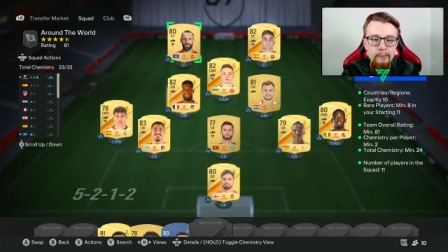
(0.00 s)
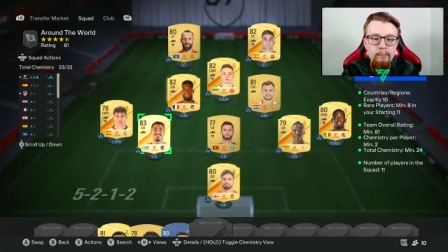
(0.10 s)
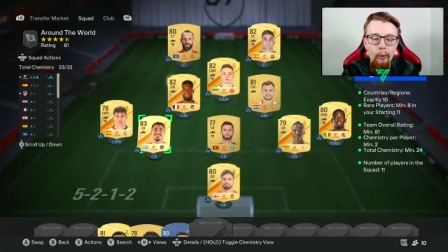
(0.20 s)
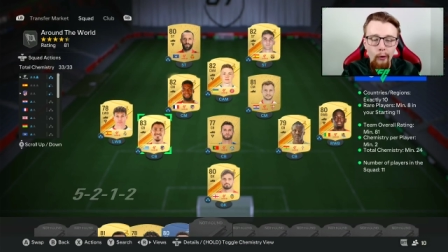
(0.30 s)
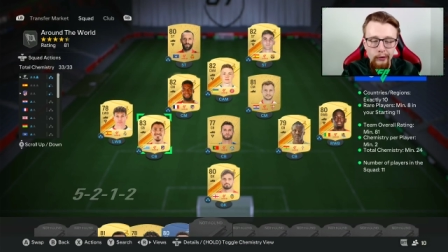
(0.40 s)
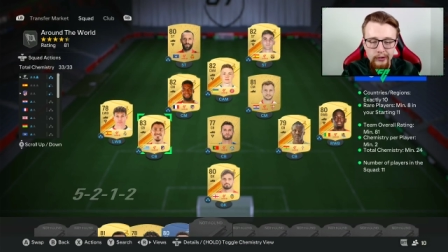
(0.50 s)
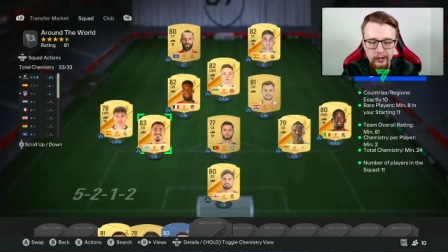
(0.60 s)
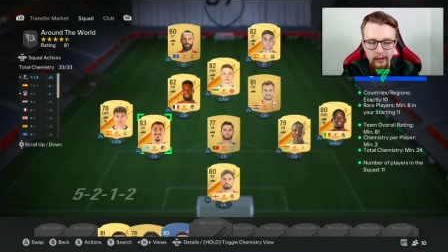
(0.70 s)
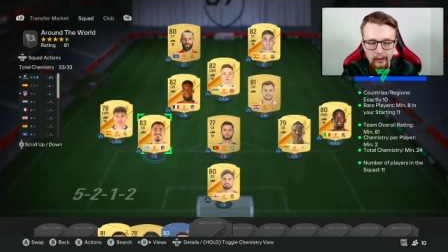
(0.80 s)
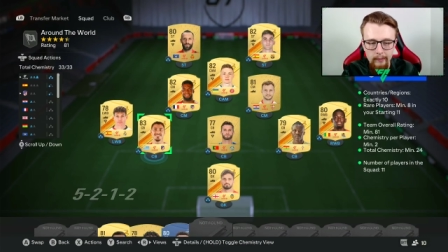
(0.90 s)
but
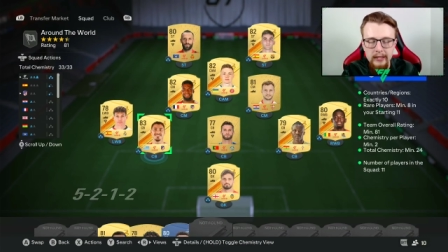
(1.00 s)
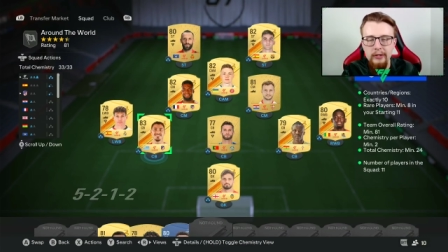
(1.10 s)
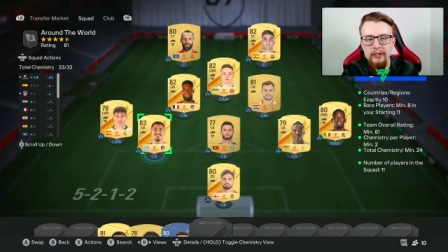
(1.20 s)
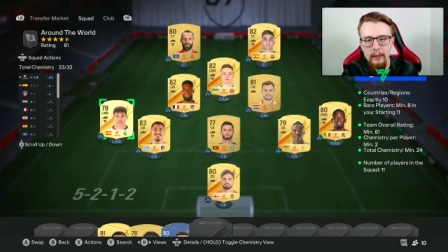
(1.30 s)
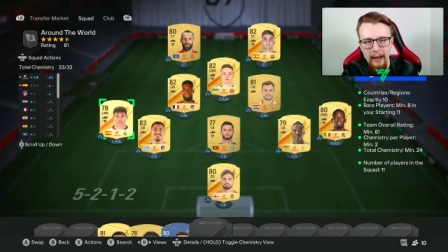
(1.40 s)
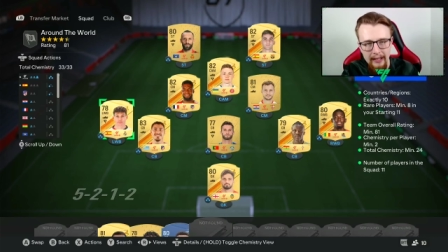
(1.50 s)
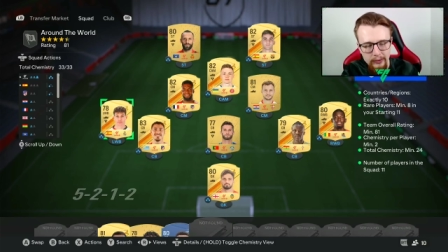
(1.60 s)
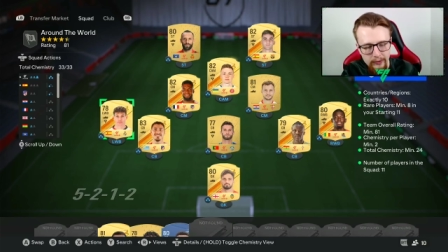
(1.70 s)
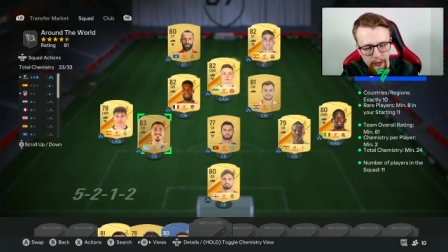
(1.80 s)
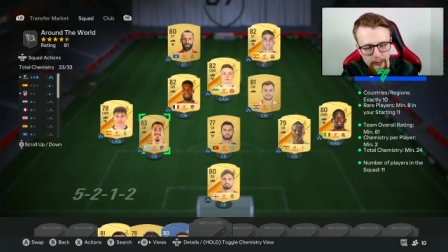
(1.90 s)
because of the packs
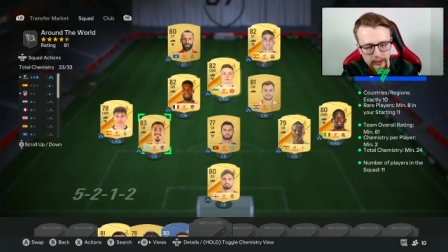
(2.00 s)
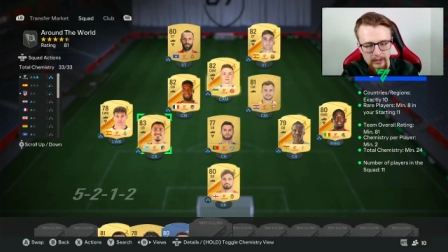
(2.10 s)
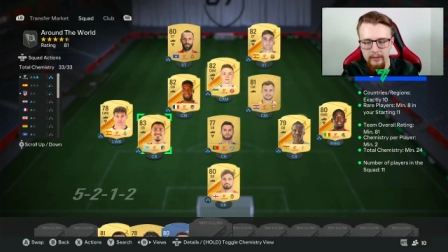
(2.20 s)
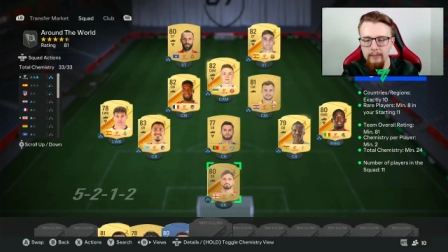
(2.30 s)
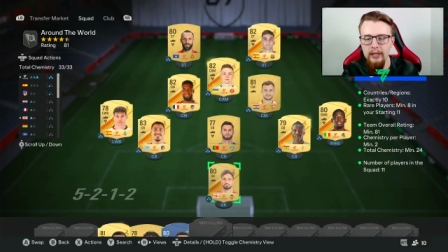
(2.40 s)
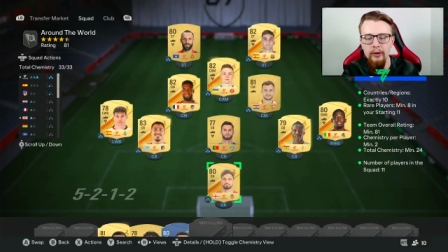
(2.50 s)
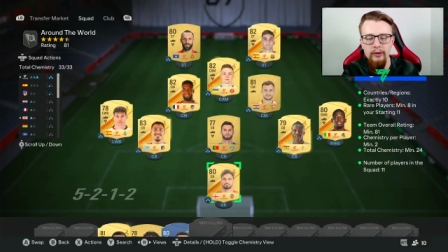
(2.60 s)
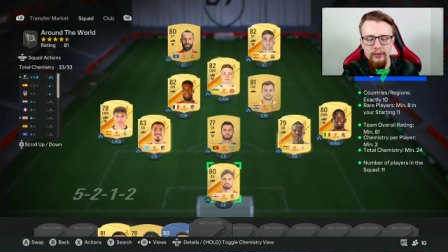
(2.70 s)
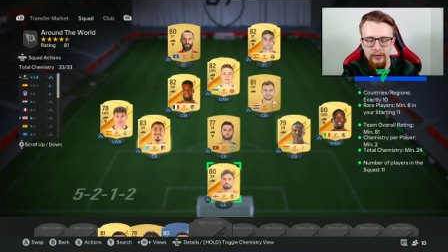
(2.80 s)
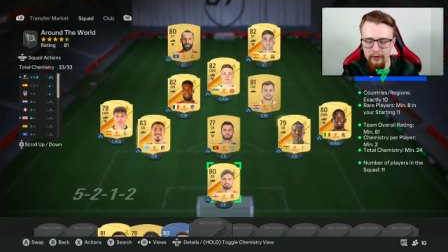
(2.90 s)
we've opened,
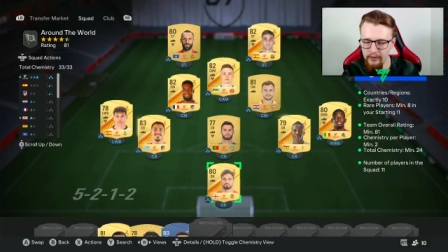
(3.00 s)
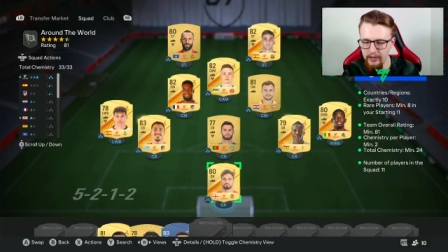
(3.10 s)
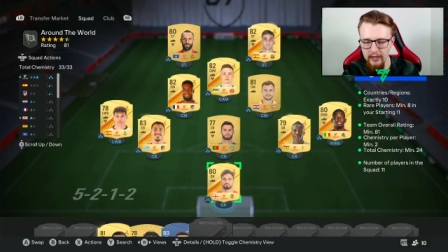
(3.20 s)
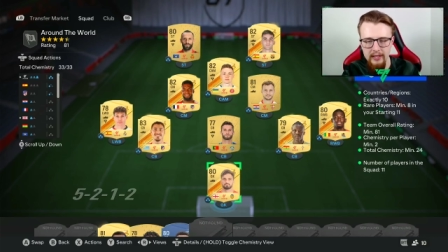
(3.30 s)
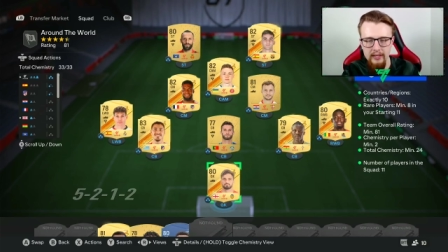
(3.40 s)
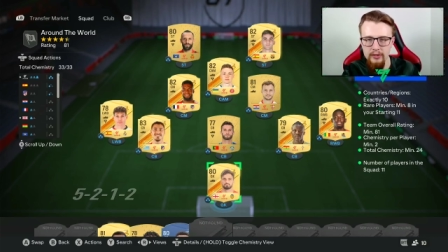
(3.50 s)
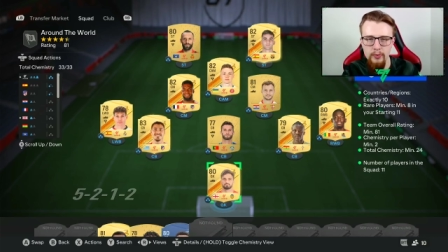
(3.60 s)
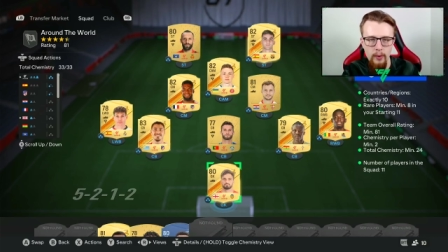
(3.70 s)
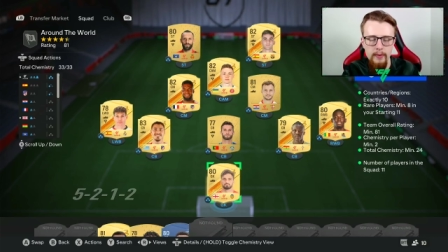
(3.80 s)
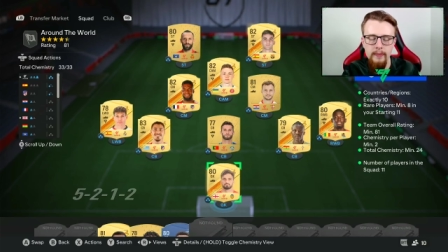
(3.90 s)
because obviously this is
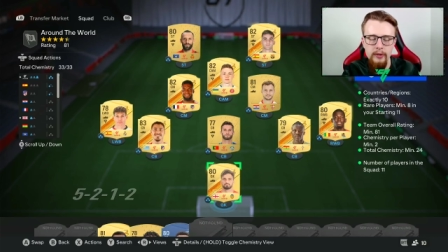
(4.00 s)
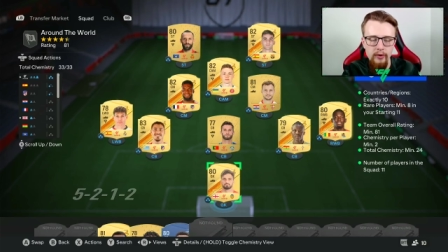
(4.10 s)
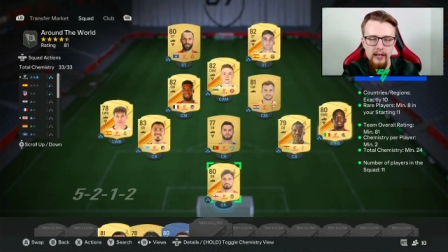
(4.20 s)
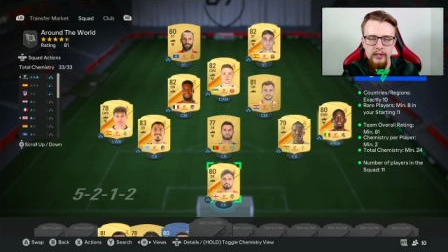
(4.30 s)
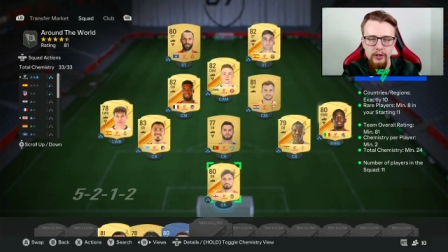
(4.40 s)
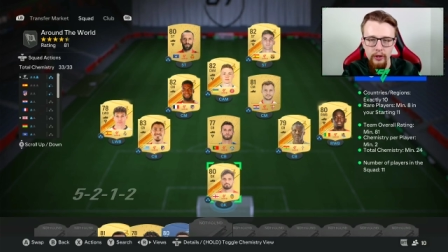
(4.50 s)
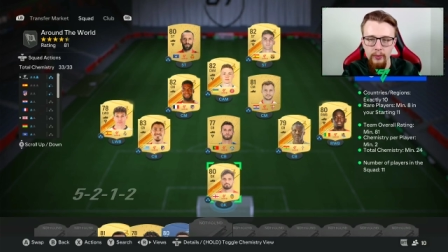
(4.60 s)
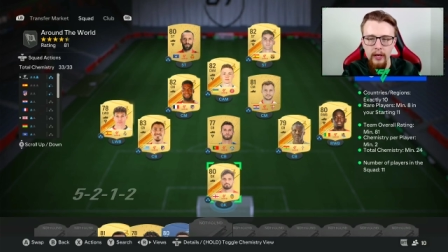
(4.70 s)
what we've been trying to do,